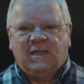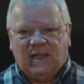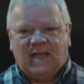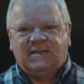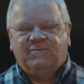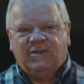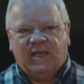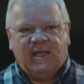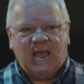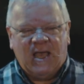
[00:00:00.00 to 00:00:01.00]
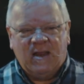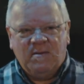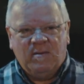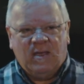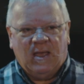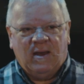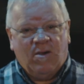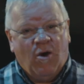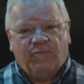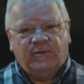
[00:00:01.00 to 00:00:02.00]
collectively,
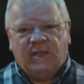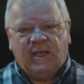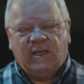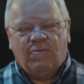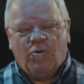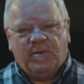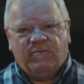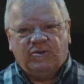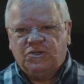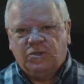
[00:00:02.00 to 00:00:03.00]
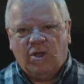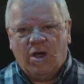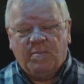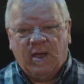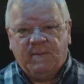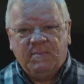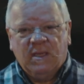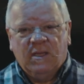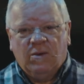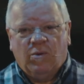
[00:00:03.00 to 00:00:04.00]
and hopefully it won't be for too long,
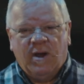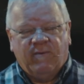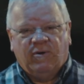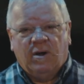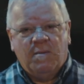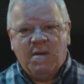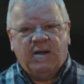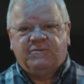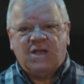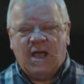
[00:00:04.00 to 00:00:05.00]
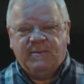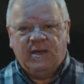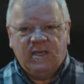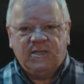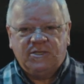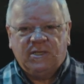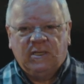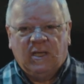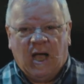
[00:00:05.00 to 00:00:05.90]
but whatever amount of time it is,